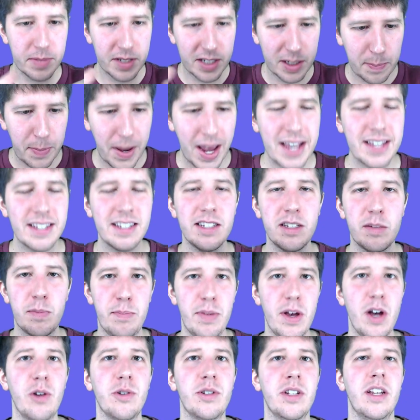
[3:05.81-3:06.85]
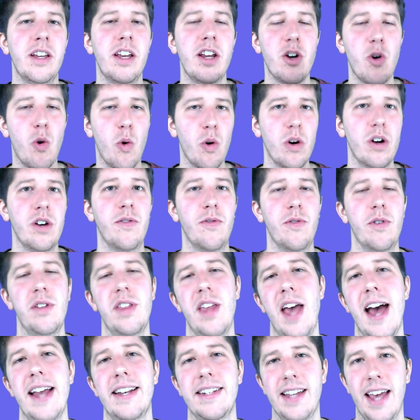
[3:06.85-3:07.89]
spaces built in order for
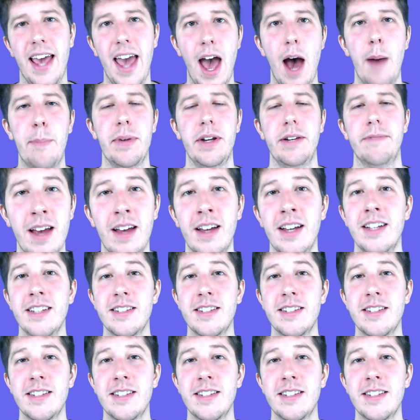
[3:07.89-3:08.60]
that to happen.